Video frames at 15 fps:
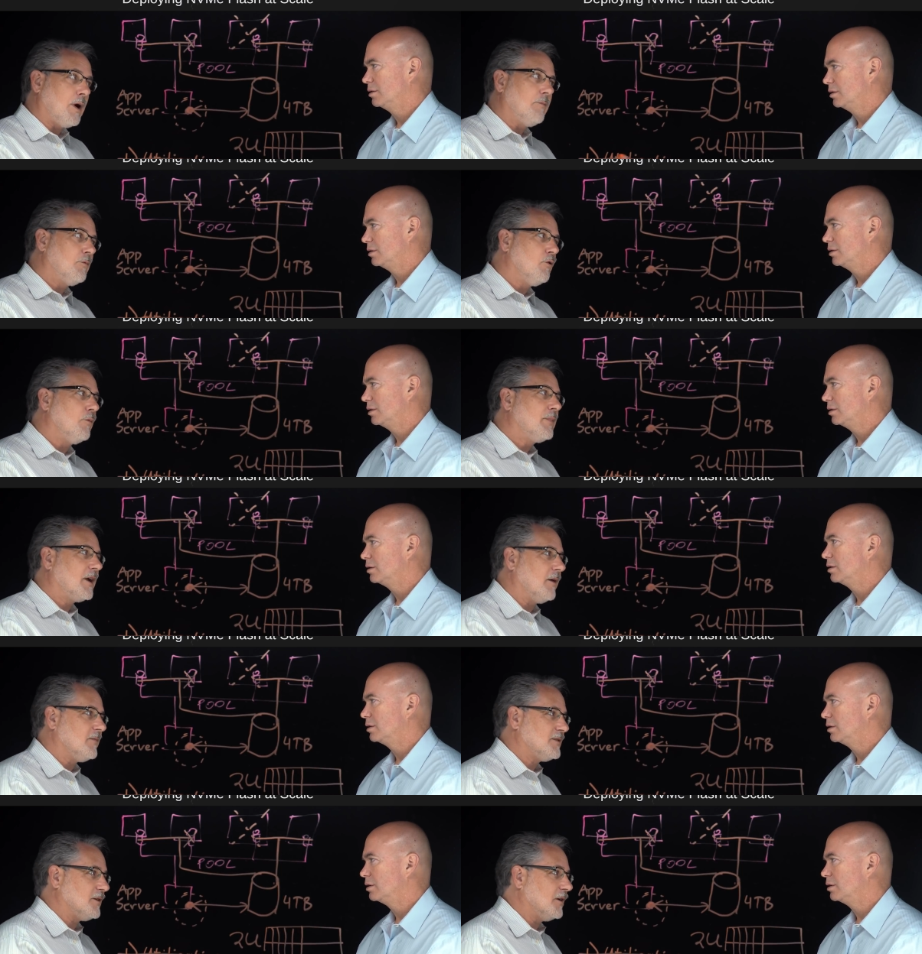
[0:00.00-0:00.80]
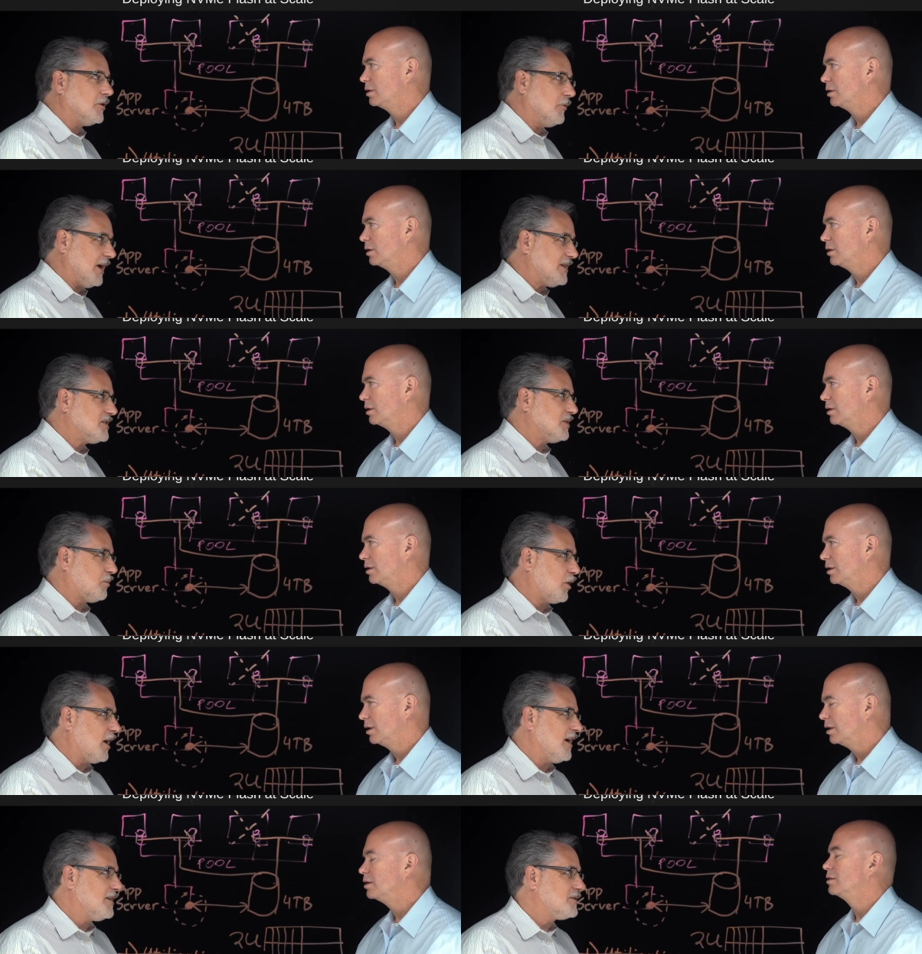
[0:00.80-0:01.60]
Speaker 1: probably won't come as a great
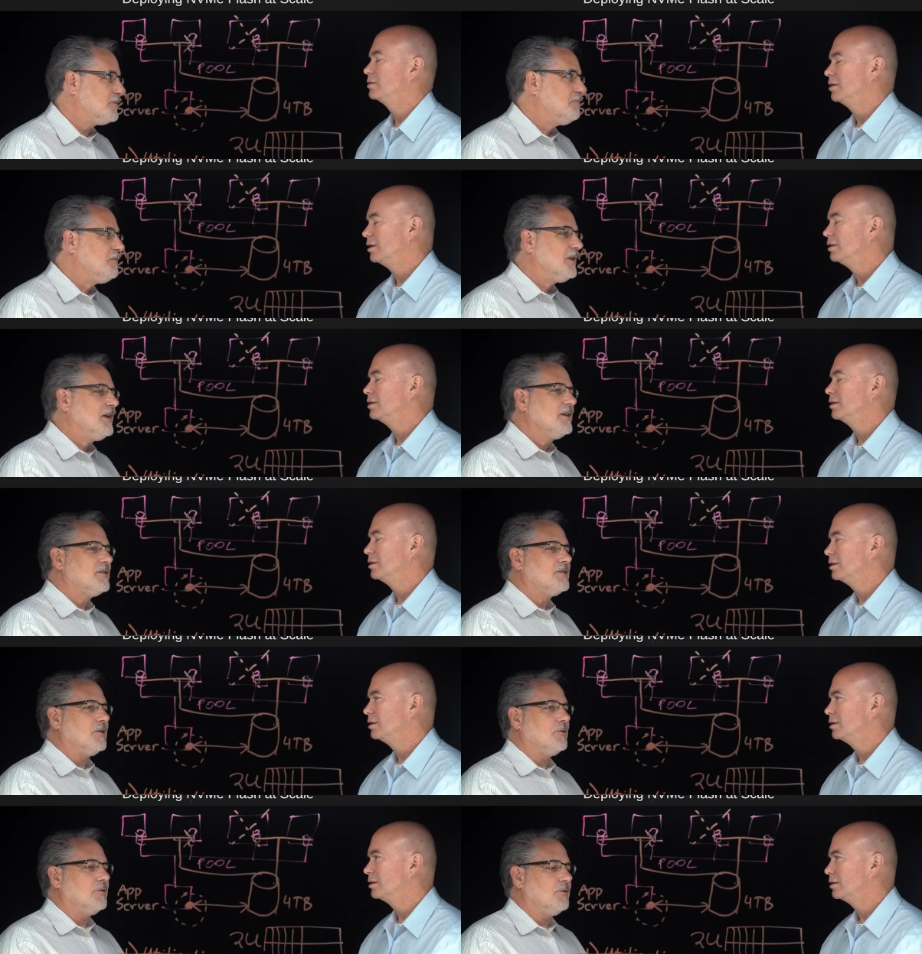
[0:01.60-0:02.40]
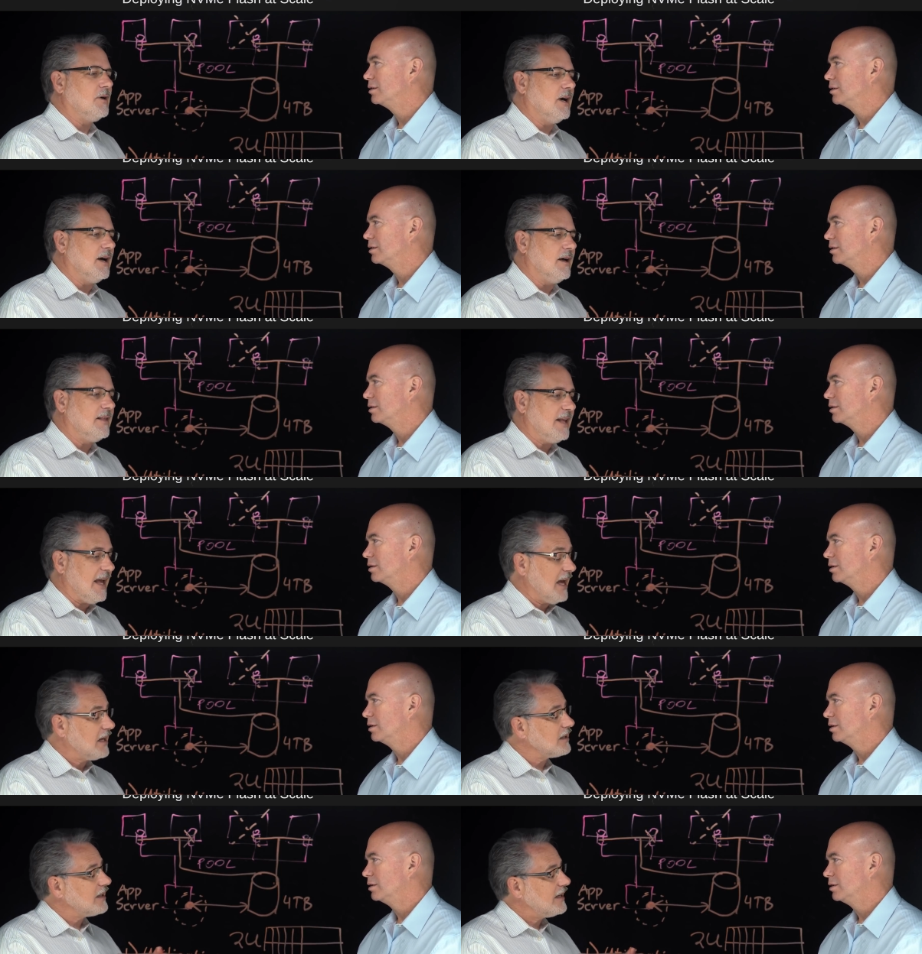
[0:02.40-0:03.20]
surprise. Yeah. So uh, the
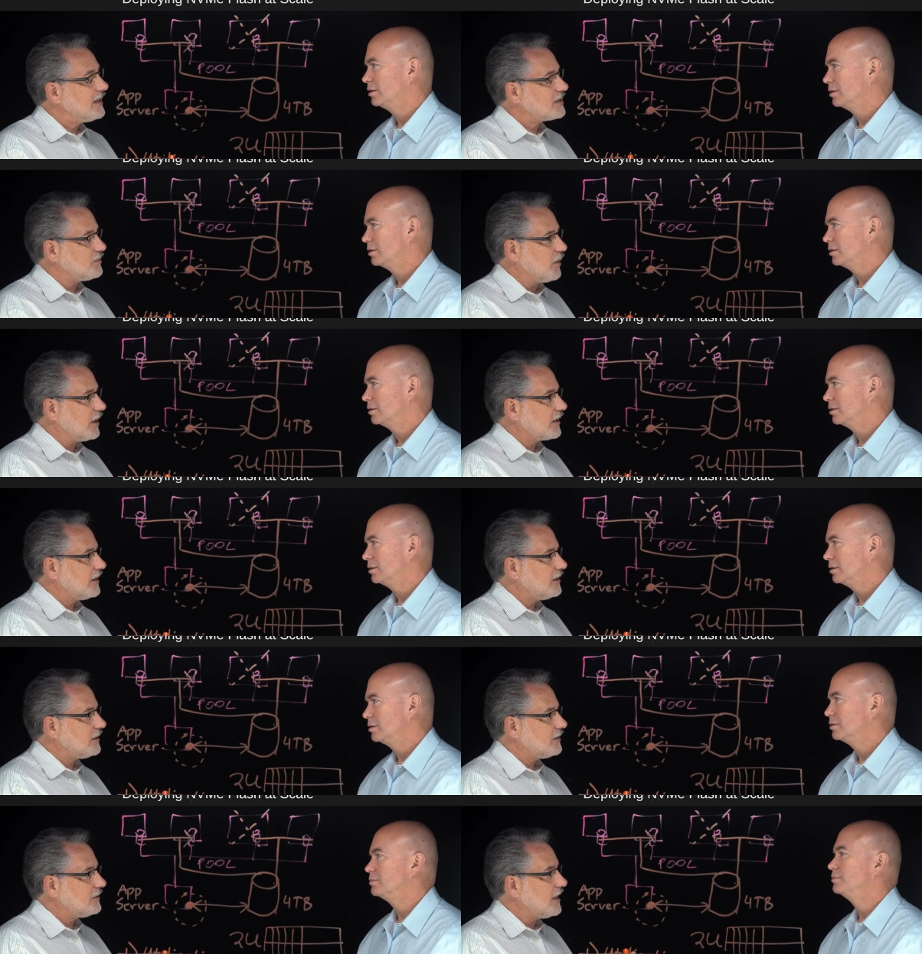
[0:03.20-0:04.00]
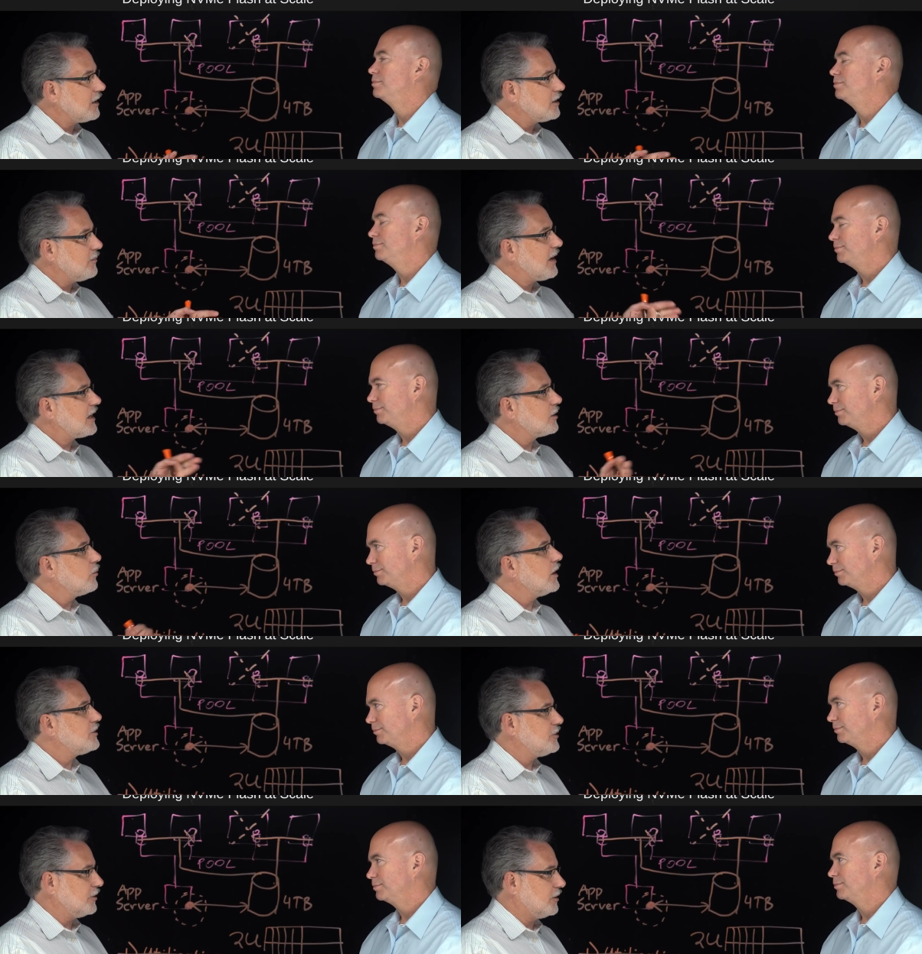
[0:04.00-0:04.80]
analytics market, now no matter
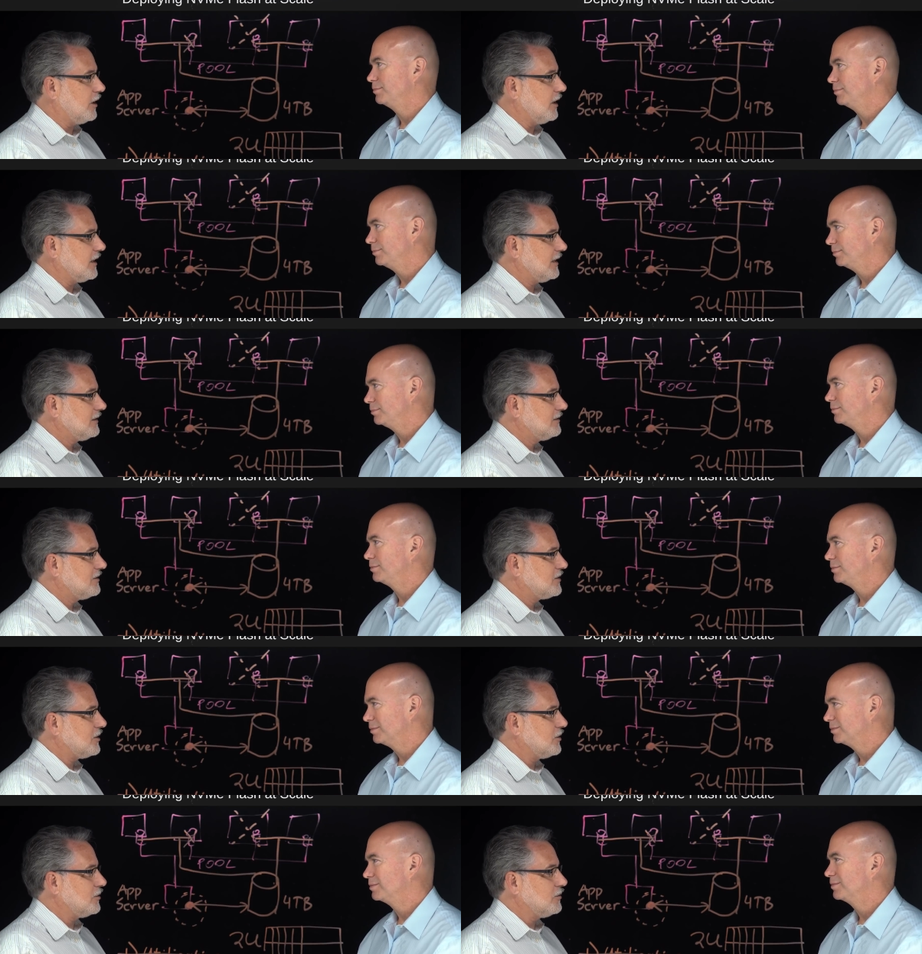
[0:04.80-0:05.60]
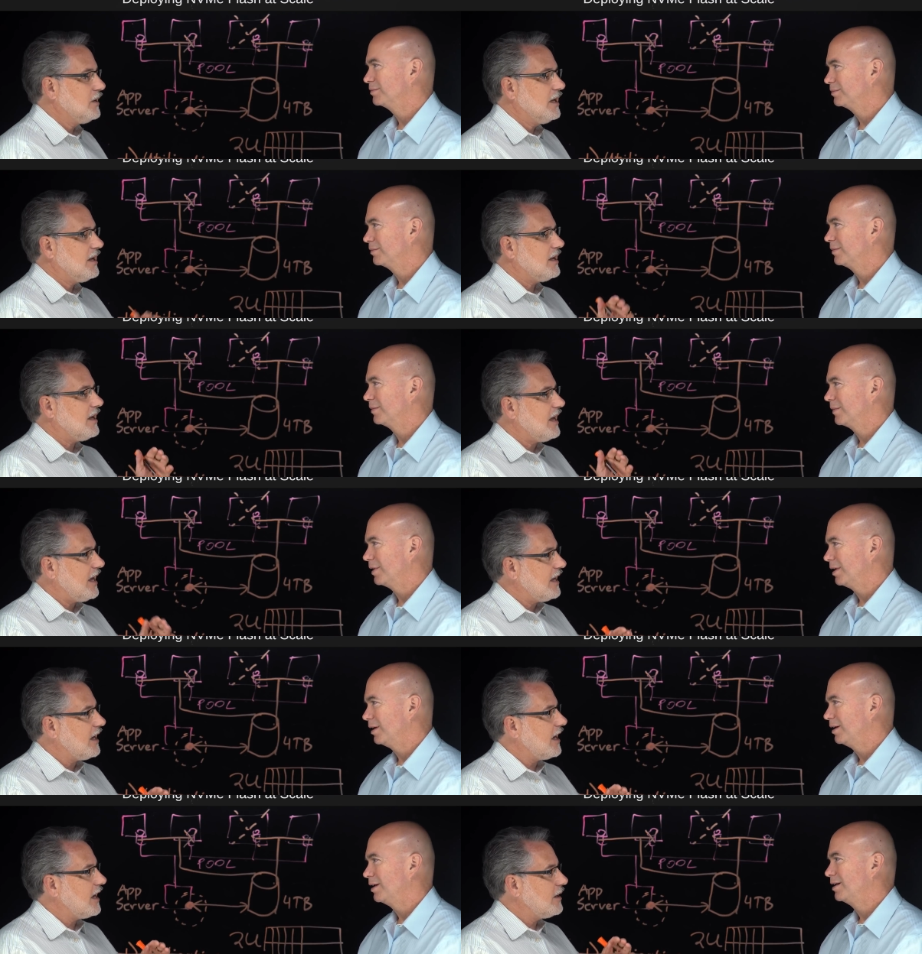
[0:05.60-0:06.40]
what you call it, so
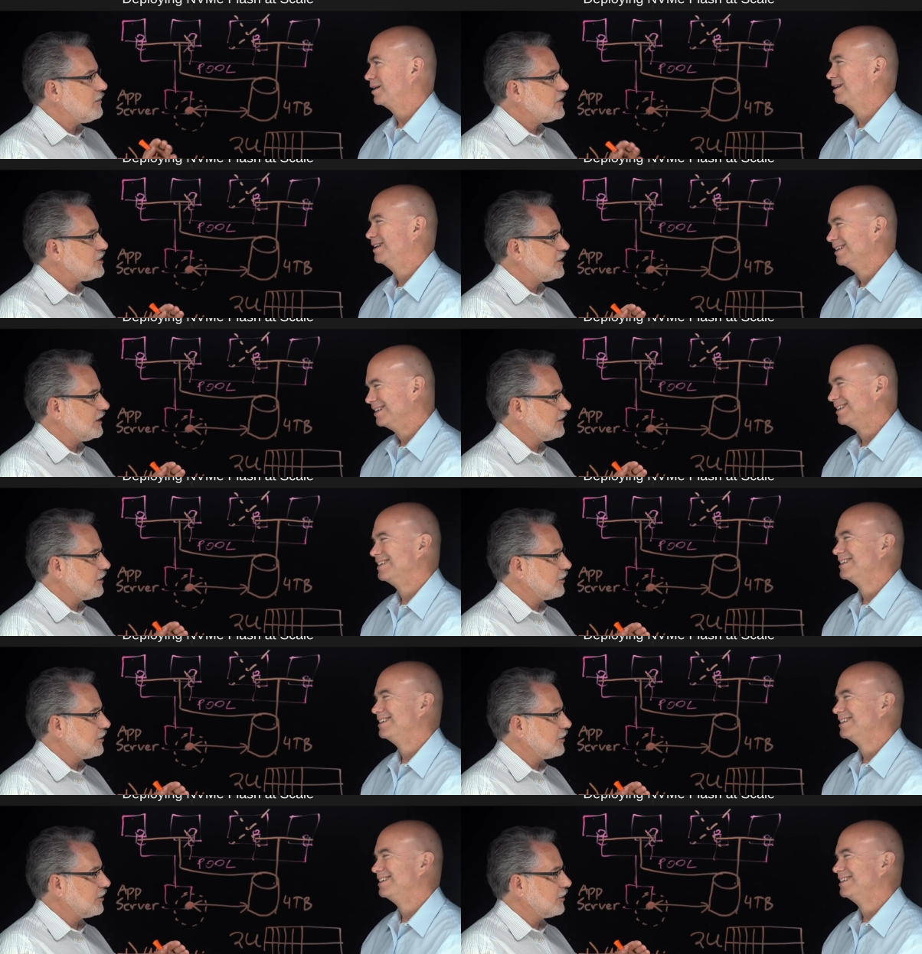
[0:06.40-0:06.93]
AI, machine